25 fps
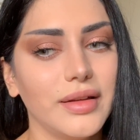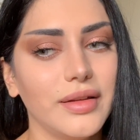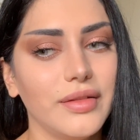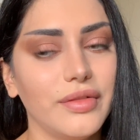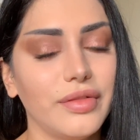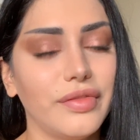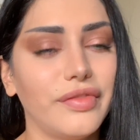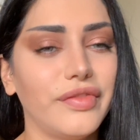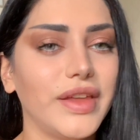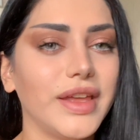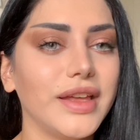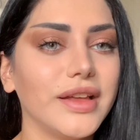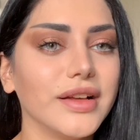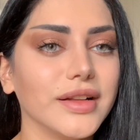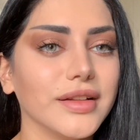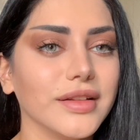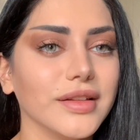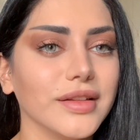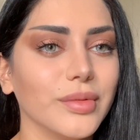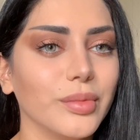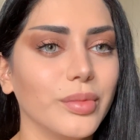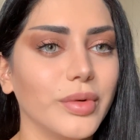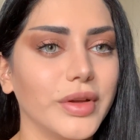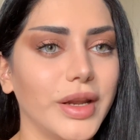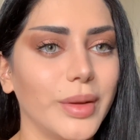
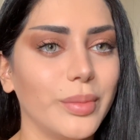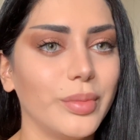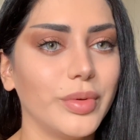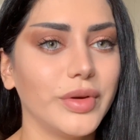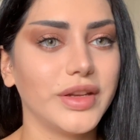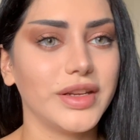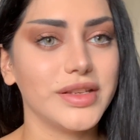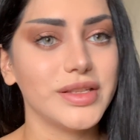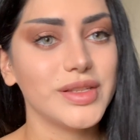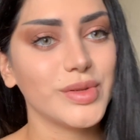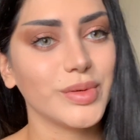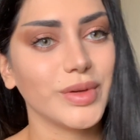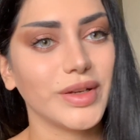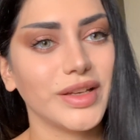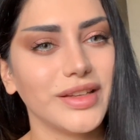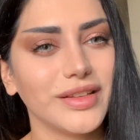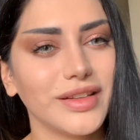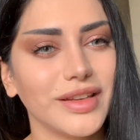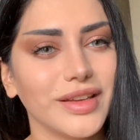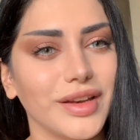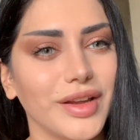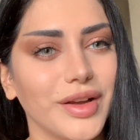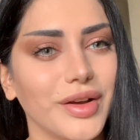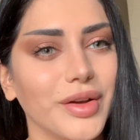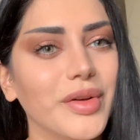feel what I put into it,
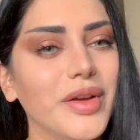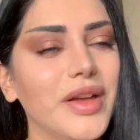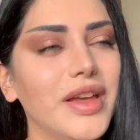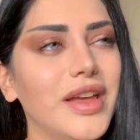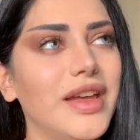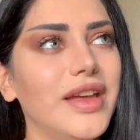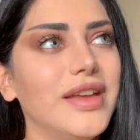you know.